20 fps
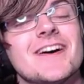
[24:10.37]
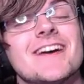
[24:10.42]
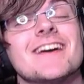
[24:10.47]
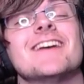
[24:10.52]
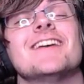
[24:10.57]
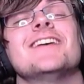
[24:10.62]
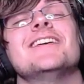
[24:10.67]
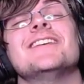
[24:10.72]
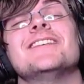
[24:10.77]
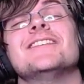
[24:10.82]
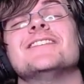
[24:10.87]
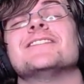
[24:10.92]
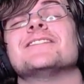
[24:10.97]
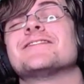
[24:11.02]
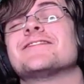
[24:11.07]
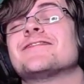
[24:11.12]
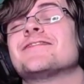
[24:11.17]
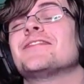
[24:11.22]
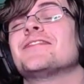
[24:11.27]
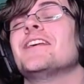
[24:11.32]
boy,
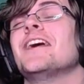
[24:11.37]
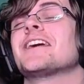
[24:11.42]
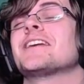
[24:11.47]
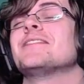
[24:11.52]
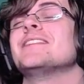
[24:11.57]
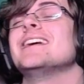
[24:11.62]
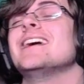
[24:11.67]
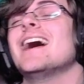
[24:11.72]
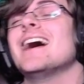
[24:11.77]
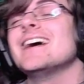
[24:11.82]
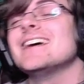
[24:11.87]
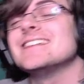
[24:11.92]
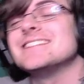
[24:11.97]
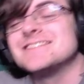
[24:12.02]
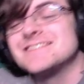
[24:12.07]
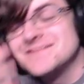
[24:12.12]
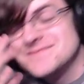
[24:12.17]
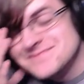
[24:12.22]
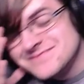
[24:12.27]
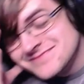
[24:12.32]
oh fuck me,
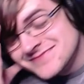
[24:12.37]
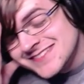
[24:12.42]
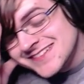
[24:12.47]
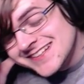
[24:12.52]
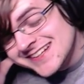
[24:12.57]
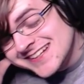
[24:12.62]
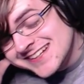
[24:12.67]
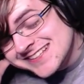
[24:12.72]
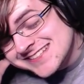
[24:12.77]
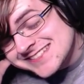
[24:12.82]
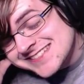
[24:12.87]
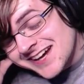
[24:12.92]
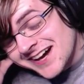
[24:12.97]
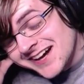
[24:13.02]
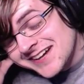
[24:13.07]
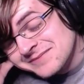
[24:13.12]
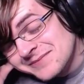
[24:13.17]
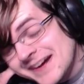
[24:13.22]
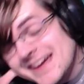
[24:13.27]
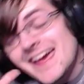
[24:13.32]

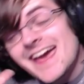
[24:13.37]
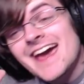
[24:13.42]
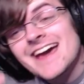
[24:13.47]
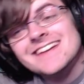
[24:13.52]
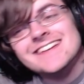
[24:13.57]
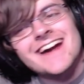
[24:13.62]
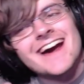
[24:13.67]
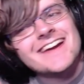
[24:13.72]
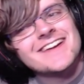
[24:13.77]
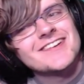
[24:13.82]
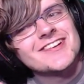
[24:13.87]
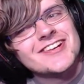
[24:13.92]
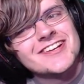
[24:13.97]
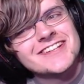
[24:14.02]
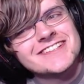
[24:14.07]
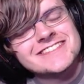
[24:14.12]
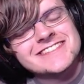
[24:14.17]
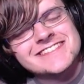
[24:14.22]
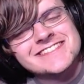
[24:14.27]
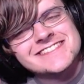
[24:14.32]
My head kind of
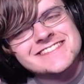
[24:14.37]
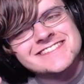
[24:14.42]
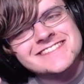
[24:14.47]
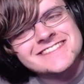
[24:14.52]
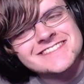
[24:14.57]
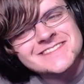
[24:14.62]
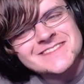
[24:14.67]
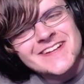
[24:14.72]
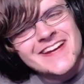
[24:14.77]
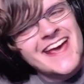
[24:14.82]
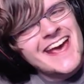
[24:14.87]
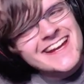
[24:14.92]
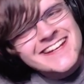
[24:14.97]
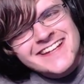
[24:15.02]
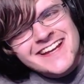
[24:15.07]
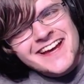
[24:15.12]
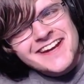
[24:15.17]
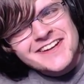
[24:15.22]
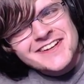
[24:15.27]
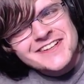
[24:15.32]
hurts,
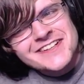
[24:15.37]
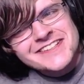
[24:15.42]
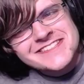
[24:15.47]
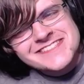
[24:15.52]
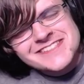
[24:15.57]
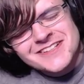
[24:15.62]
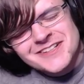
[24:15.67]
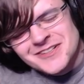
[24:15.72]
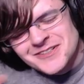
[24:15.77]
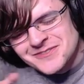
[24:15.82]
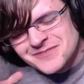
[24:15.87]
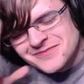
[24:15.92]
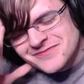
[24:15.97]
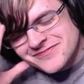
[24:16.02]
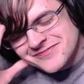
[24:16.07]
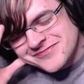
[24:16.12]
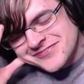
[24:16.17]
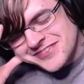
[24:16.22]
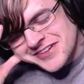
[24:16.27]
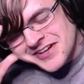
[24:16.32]
oh
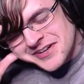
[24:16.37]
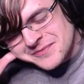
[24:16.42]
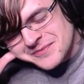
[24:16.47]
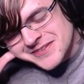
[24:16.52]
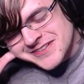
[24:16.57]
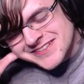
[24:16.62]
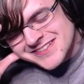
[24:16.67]
fuck,